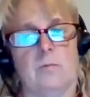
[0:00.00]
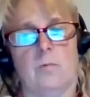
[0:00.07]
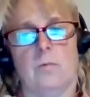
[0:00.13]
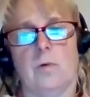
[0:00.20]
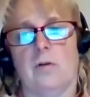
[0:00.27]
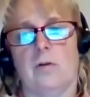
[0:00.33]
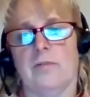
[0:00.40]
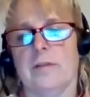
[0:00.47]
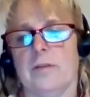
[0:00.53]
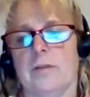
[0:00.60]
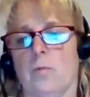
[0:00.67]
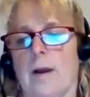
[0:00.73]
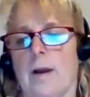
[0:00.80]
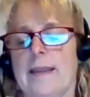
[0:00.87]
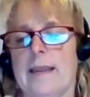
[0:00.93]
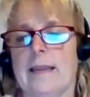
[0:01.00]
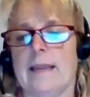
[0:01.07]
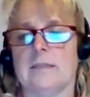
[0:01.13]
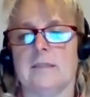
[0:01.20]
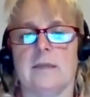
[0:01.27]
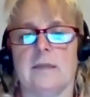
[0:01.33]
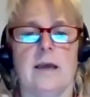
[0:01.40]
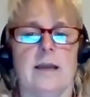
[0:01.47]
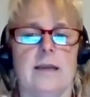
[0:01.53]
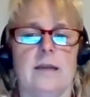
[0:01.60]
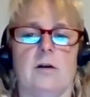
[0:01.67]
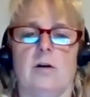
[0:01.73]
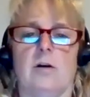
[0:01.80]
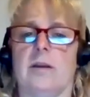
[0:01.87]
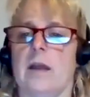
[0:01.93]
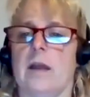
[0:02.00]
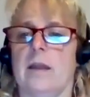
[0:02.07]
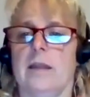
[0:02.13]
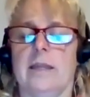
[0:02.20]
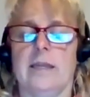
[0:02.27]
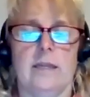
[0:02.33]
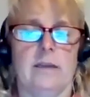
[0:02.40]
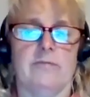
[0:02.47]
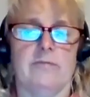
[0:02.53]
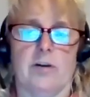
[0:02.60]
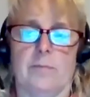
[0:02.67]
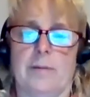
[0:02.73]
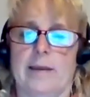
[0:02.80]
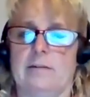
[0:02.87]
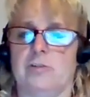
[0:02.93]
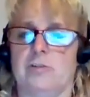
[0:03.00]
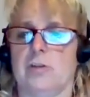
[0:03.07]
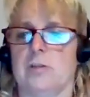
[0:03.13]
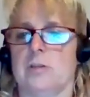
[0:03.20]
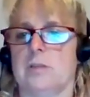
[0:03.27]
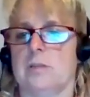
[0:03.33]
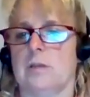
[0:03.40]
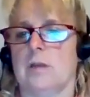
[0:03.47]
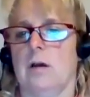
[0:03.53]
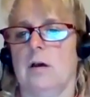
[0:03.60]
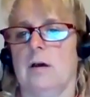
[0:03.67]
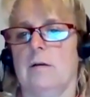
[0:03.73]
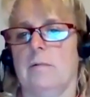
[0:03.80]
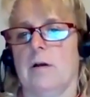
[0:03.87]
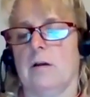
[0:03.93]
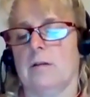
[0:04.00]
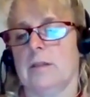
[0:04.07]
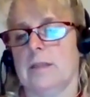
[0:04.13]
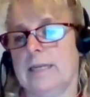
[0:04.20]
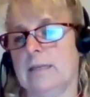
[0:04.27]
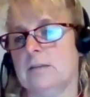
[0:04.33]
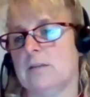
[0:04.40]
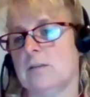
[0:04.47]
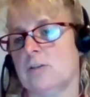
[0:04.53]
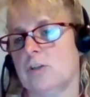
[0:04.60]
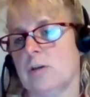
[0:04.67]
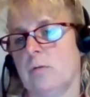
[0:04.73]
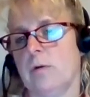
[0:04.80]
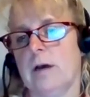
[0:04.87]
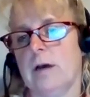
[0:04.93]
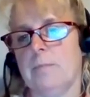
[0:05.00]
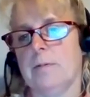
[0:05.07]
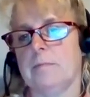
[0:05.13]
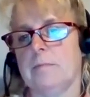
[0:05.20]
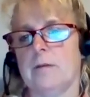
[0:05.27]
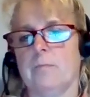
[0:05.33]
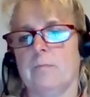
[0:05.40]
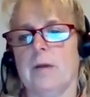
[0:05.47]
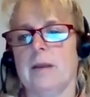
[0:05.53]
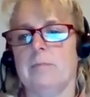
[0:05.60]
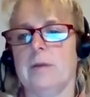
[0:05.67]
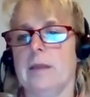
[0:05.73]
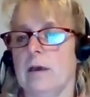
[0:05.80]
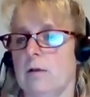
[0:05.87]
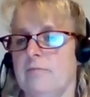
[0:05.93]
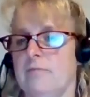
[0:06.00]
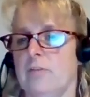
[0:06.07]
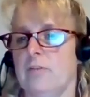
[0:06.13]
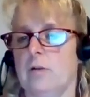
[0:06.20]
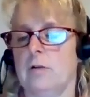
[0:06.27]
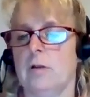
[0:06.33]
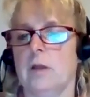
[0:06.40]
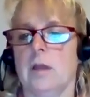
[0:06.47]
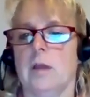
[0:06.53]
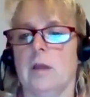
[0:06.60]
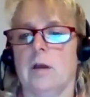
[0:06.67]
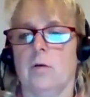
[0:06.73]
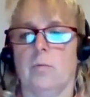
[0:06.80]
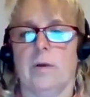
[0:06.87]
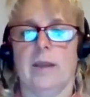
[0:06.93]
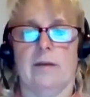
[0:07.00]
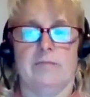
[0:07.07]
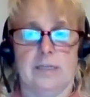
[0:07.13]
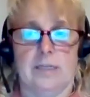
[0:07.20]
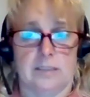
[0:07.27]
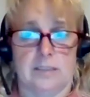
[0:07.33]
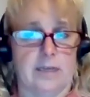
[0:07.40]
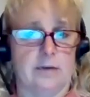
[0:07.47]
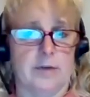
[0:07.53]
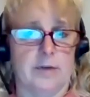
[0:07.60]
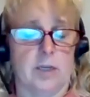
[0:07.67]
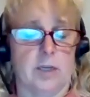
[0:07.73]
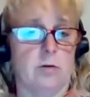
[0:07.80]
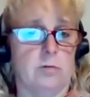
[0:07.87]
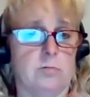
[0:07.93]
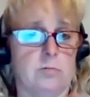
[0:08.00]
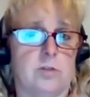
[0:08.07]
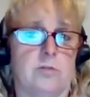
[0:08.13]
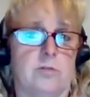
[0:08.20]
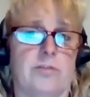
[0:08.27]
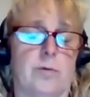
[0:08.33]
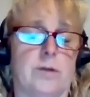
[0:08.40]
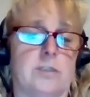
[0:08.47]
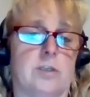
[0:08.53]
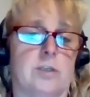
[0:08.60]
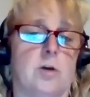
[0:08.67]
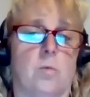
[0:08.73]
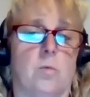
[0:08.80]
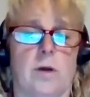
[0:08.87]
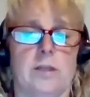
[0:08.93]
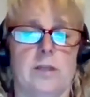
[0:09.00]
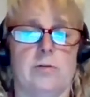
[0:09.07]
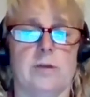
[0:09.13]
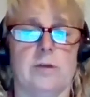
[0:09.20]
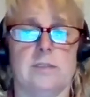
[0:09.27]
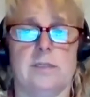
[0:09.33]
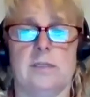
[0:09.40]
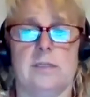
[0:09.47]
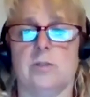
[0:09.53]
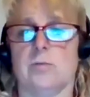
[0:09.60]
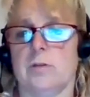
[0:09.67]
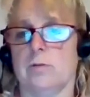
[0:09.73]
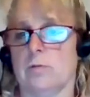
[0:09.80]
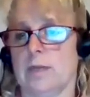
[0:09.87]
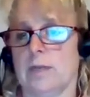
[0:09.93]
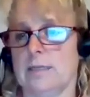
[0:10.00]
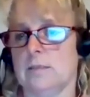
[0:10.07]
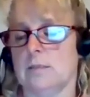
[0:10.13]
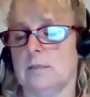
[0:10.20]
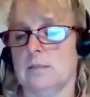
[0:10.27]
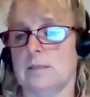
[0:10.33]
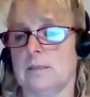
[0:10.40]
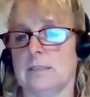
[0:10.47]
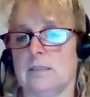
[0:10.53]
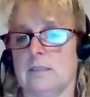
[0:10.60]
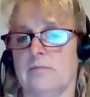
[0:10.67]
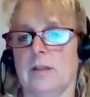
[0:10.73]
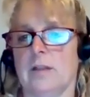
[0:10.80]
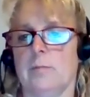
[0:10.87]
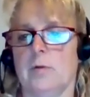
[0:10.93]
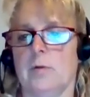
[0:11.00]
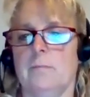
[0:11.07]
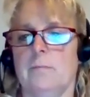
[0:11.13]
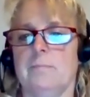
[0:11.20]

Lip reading: Over on the right-hand side on any of our pages, our links show up that might be helpful. We have the assignment code, so if you want to know what you can teach with your license, that's available.